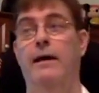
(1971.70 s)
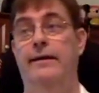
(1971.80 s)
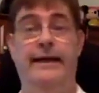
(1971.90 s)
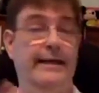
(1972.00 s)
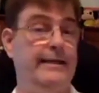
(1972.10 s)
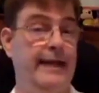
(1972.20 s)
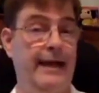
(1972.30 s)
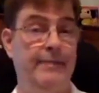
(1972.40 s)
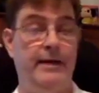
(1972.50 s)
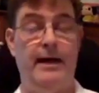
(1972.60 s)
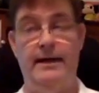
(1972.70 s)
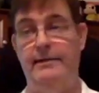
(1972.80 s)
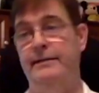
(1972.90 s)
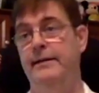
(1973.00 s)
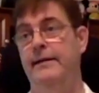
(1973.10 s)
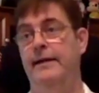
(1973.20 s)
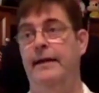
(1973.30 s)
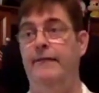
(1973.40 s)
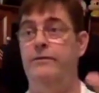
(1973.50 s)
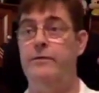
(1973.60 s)
Getting to Epcot.
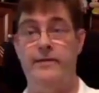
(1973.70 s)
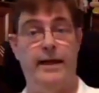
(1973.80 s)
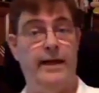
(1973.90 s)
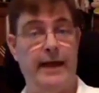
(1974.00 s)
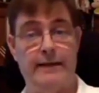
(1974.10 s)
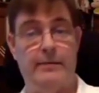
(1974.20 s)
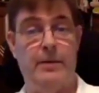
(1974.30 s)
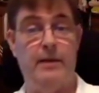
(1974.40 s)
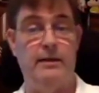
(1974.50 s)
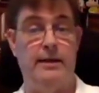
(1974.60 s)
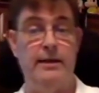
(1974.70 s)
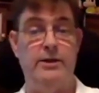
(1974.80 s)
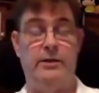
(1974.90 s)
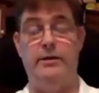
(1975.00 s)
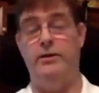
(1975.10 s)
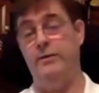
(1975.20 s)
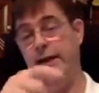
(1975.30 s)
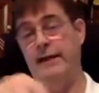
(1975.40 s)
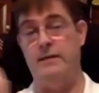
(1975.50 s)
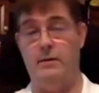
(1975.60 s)
If you're staying at the Polynesian, you
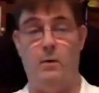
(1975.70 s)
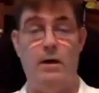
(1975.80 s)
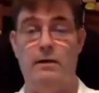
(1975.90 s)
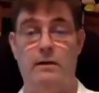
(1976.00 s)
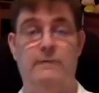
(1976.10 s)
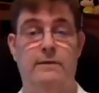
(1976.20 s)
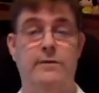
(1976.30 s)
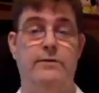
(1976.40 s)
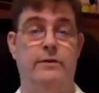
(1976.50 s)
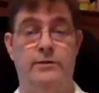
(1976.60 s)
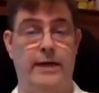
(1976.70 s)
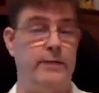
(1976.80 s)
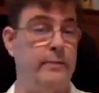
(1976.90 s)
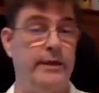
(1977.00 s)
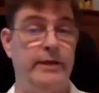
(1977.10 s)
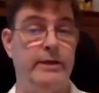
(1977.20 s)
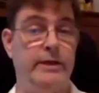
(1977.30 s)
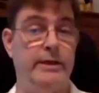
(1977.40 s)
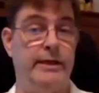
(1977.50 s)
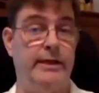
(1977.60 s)
can actually walk over to the Transportation
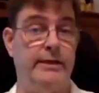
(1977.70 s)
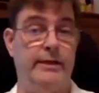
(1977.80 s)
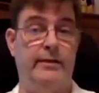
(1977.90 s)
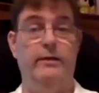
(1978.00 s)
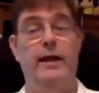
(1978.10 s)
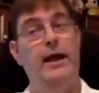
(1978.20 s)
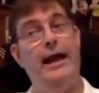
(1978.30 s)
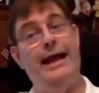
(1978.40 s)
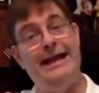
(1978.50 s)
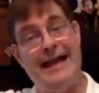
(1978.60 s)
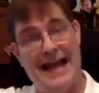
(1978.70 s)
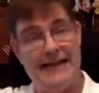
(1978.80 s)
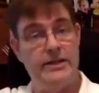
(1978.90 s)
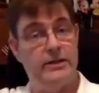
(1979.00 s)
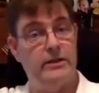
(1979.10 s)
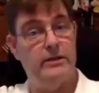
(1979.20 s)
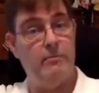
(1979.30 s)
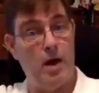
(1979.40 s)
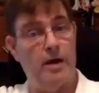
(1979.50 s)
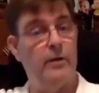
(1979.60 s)
and Ticket Center and catch the
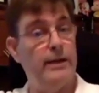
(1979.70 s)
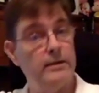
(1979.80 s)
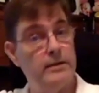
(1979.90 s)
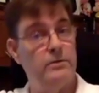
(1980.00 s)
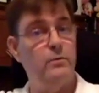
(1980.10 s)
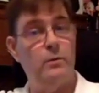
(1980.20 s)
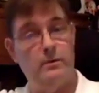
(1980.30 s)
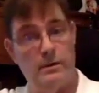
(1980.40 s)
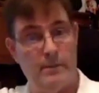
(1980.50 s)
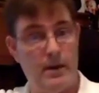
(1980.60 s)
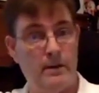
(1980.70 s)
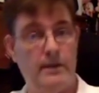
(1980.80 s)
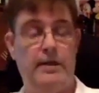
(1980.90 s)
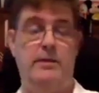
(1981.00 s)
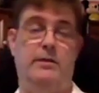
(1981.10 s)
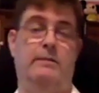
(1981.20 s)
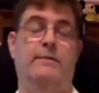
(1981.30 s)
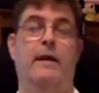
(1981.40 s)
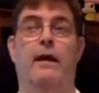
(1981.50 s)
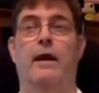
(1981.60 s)
monorail to the Polynesian.
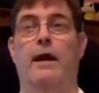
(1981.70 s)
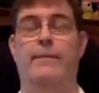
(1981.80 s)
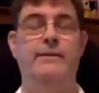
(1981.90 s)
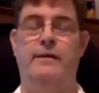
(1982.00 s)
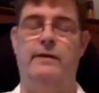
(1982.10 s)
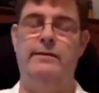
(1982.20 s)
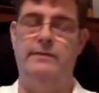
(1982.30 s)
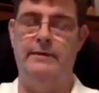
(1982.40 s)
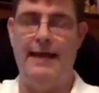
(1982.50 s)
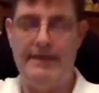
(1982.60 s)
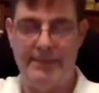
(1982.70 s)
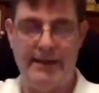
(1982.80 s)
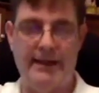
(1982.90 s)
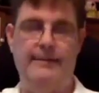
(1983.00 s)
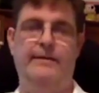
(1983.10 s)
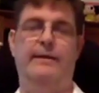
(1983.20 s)
To Epcot.